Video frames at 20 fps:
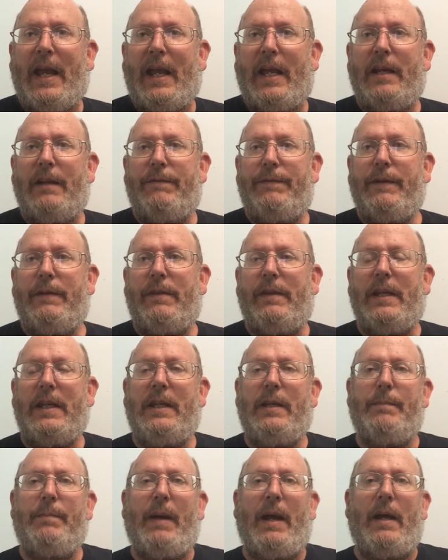And if you
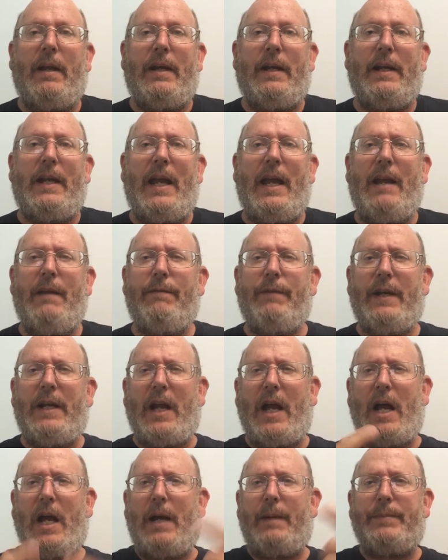think about it, every
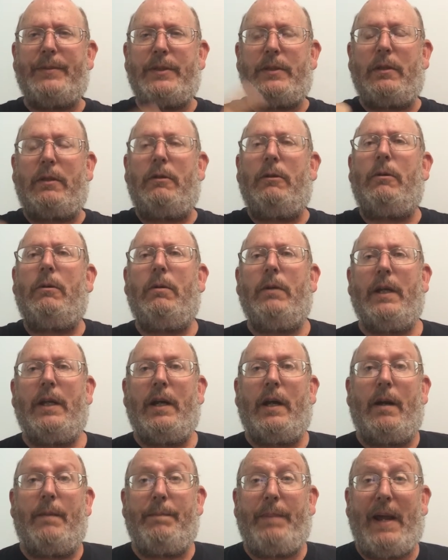obstacle in
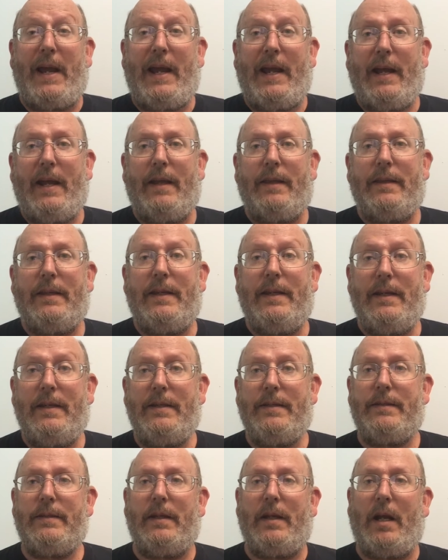our path
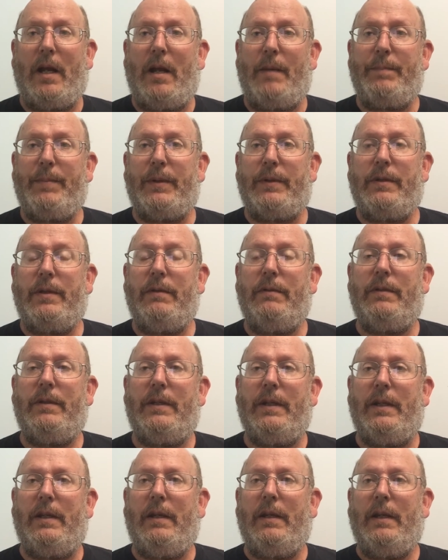is an
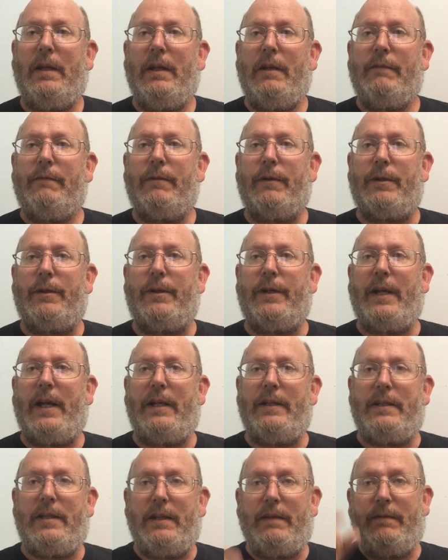opportunity for
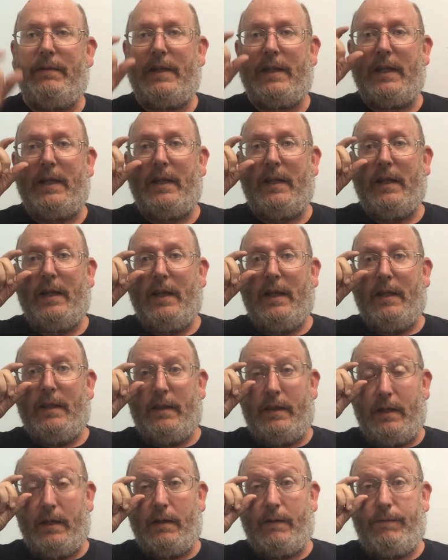creativity.
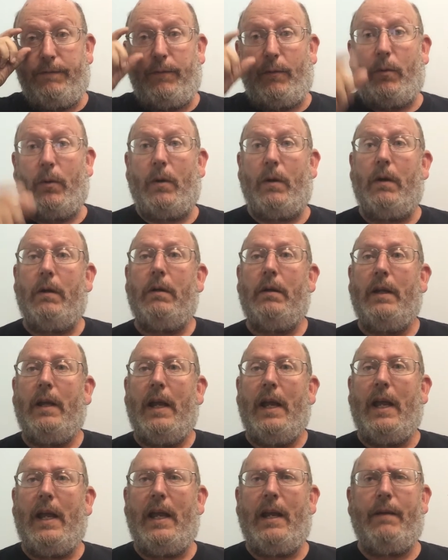Therefore,
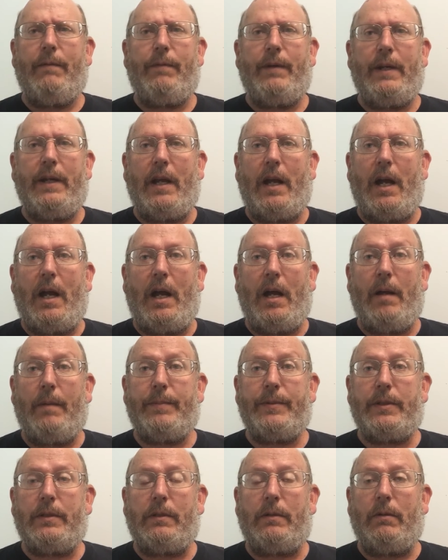every
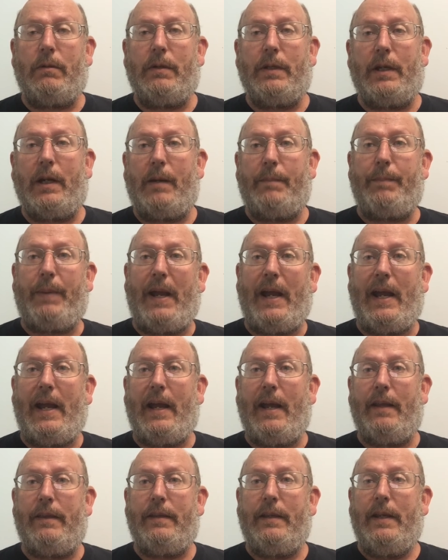obstacle in our
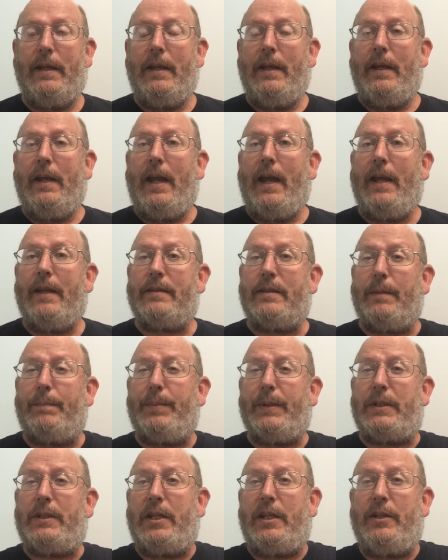path has the
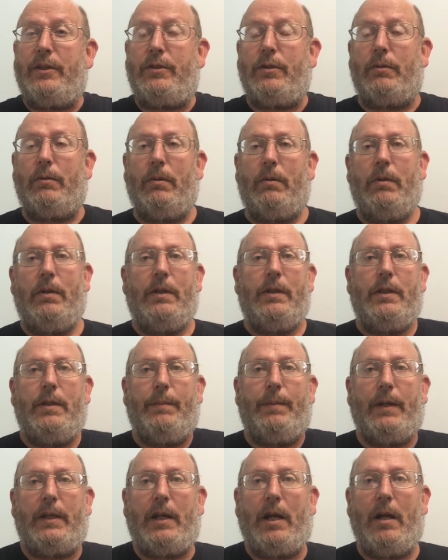potential to
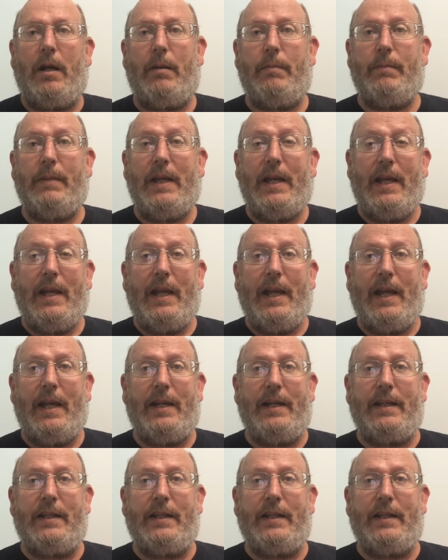become an